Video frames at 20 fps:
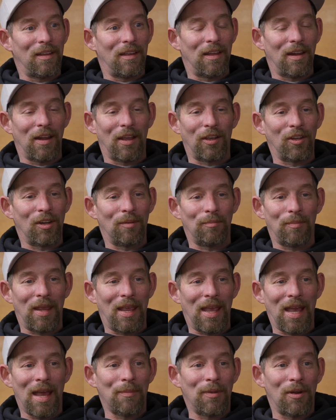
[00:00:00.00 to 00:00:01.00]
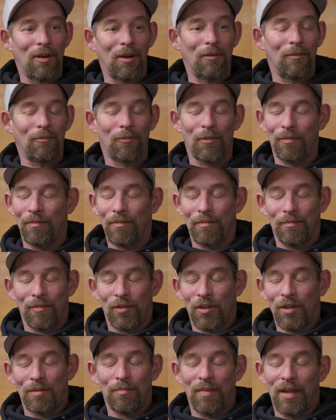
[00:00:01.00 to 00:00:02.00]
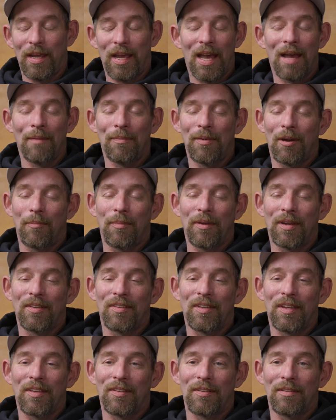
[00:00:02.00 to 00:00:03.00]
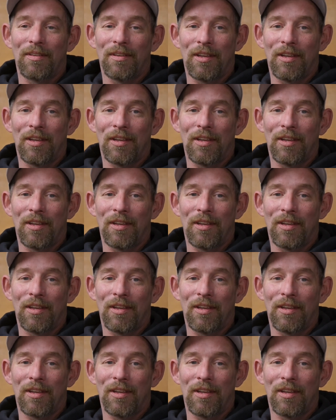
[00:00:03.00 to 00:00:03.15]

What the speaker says: And I couldn't be happier because